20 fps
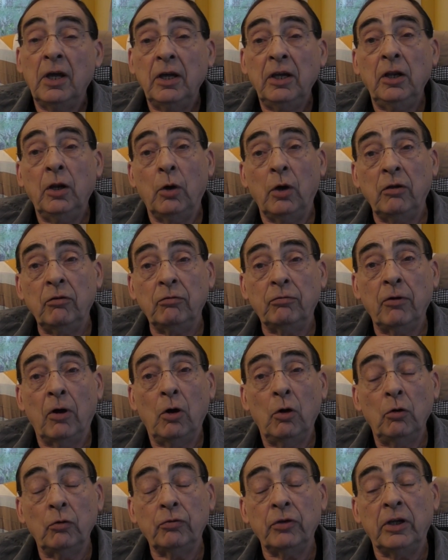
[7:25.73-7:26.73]
you know,
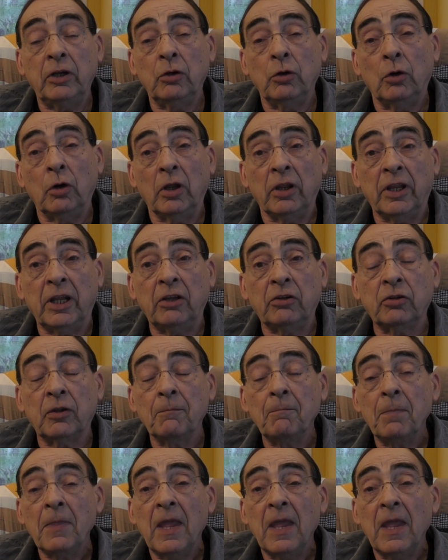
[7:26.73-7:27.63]
involved in all of this.